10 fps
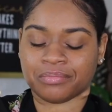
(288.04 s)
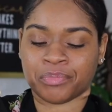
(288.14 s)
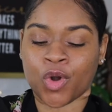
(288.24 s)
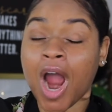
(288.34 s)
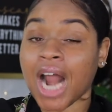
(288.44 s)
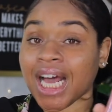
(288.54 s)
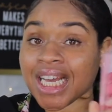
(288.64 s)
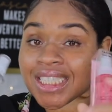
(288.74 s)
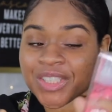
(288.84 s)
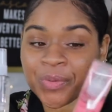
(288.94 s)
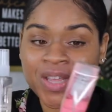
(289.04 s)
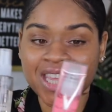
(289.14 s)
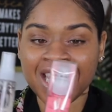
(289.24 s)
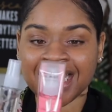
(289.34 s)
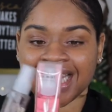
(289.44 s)
products
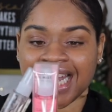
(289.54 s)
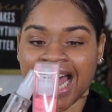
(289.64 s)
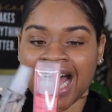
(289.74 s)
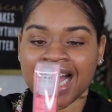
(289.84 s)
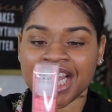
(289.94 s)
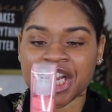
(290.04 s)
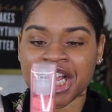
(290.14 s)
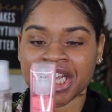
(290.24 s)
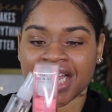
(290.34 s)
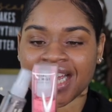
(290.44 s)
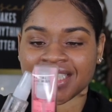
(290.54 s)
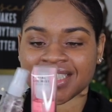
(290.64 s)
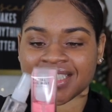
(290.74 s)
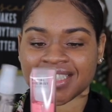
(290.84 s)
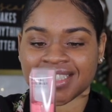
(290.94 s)
within the line, I guess.
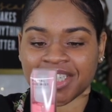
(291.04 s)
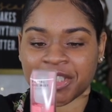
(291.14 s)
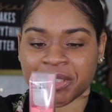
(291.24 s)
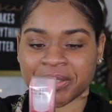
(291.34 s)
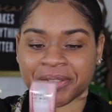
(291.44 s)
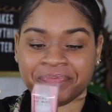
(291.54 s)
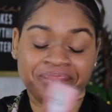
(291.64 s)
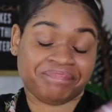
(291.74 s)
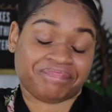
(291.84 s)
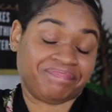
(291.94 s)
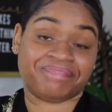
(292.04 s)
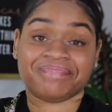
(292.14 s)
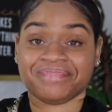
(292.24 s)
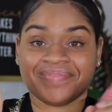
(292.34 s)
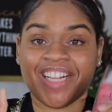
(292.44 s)
So
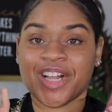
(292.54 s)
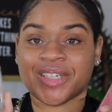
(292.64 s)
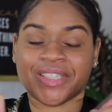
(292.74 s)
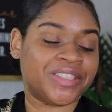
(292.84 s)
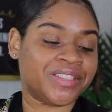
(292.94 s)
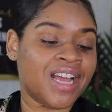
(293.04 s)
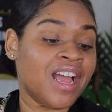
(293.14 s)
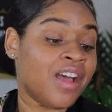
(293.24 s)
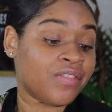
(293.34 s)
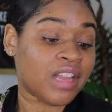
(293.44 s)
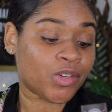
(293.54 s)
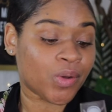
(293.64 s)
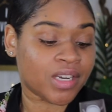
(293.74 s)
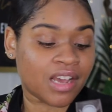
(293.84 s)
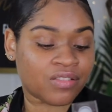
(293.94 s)
yeah, well, you
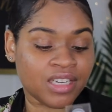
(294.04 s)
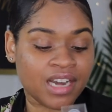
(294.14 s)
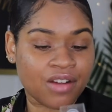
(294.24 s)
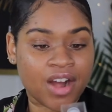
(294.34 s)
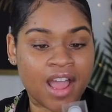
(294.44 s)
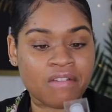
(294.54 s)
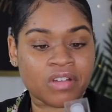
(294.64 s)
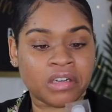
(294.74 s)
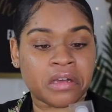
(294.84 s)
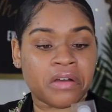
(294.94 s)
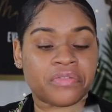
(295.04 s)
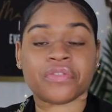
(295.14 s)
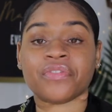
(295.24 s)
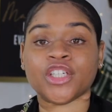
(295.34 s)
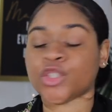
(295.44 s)
can definitely never have enough
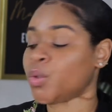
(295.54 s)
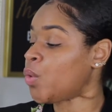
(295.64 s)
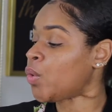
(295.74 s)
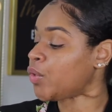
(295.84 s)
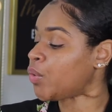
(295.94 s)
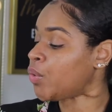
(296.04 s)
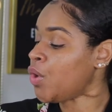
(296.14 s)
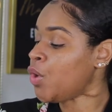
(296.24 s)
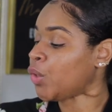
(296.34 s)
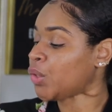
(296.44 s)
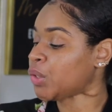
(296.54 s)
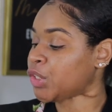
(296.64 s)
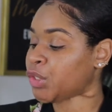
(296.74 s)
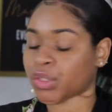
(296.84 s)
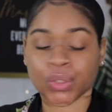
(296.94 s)
facial oil
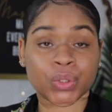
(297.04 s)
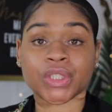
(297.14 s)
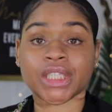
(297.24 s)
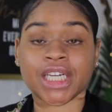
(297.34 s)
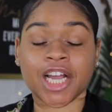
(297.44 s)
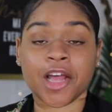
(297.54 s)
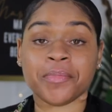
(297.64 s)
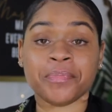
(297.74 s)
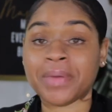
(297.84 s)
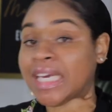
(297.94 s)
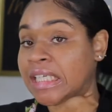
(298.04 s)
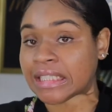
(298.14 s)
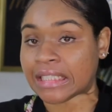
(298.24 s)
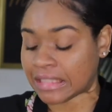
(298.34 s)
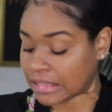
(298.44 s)
restoring
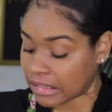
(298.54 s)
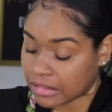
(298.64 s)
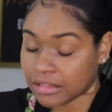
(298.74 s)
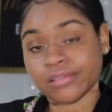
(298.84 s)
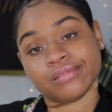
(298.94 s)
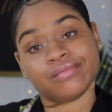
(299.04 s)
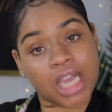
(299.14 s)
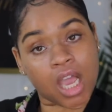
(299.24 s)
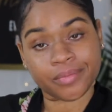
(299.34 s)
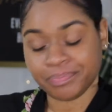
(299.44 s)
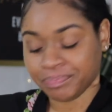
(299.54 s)
mist. So yeah,